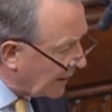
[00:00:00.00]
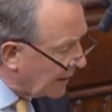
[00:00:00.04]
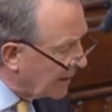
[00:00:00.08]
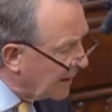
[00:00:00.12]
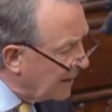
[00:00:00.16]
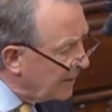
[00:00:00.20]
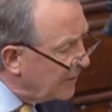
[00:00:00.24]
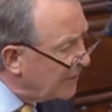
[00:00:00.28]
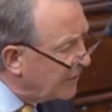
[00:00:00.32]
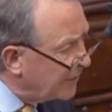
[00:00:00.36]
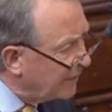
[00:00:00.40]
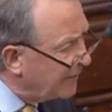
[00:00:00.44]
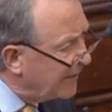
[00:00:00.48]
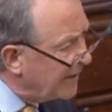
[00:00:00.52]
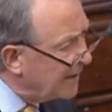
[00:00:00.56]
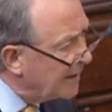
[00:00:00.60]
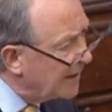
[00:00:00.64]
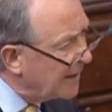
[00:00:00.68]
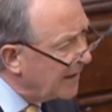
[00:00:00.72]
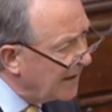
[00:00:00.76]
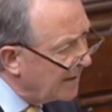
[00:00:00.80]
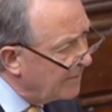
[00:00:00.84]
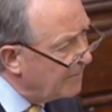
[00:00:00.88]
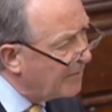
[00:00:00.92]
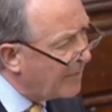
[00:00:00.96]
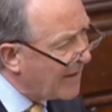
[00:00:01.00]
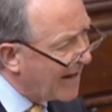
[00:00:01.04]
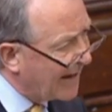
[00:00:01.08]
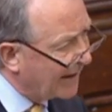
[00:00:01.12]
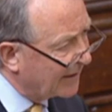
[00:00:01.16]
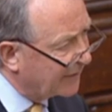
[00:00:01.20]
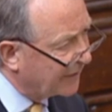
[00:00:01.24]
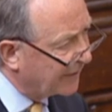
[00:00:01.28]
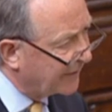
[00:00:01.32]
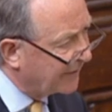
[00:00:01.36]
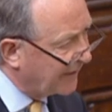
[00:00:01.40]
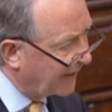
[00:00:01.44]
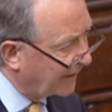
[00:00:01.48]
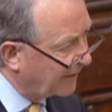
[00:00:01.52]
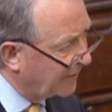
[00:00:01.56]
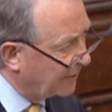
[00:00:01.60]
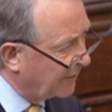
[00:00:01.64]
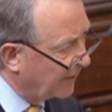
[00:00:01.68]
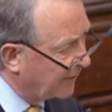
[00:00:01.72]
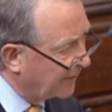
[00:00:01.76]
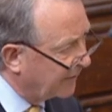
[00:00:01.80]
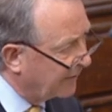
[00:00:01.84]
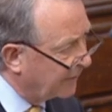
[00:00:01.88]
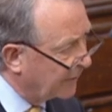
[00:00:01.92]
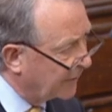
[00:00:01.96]
into the impact
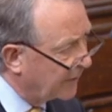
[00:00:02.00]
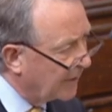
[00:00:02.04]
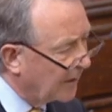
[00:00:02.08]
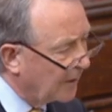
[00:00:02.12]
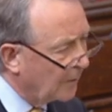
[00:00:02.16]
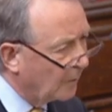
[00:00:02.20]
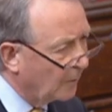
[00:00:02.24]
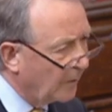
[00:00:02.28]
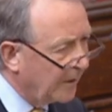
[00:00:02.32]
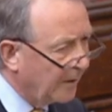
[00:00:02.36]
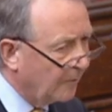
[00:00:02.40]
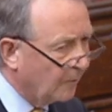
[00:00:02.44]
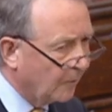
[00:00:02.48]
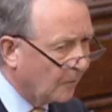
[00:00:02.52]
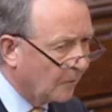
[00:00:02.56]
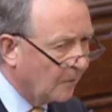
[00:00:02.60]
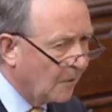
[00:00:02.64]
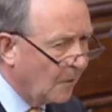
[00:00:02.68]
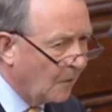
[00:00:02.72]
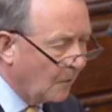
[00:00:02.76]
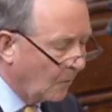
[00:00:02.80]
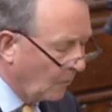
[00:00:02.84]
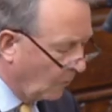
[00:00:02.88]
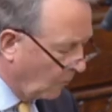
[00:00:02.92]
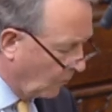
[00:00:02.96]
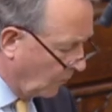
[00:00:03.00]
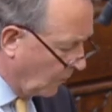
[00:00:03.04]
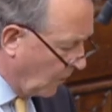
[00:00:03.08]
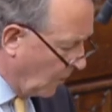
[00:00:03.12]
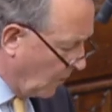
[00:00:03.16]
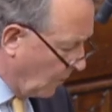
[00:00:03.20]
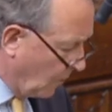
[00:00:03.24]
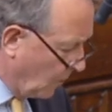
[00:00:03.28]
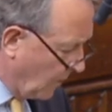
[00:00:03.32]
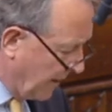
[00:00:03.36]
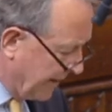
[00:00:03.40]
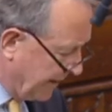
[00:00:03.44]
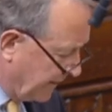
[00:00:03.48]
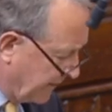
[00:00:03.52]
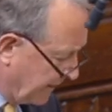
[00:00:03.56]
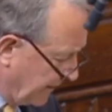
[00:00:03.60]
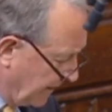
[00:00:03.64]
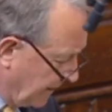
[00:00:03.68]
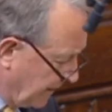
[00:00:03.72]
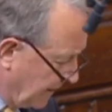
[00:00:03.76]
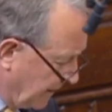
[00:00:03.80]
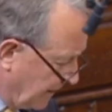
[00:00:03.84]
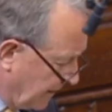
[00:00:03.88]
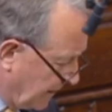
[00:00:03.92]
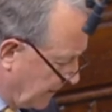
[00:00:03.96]
assessment that we will all wait
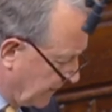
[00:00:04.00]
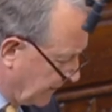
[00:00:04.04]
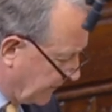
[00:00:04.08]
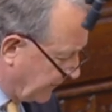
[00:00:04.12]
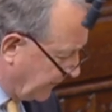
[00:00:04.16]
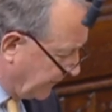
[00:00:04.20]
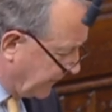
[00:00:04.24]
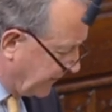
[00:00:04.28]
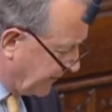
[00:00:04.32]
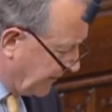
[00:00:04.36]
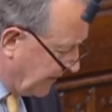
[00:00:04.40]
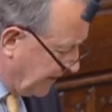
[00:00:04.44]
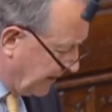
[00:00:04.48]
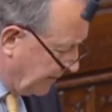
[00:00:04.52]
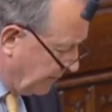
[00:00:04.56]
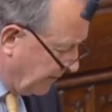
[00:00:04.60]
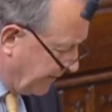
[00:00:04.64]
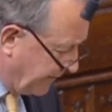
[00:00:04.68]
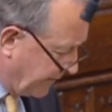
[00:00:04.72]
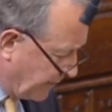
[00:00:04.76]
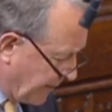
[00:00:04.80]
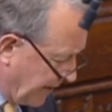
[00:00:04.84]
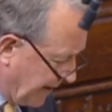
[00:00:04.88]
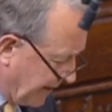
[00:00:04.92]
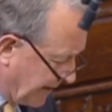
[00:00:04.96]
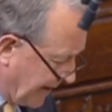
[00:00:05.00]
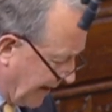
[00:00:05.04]
to see with great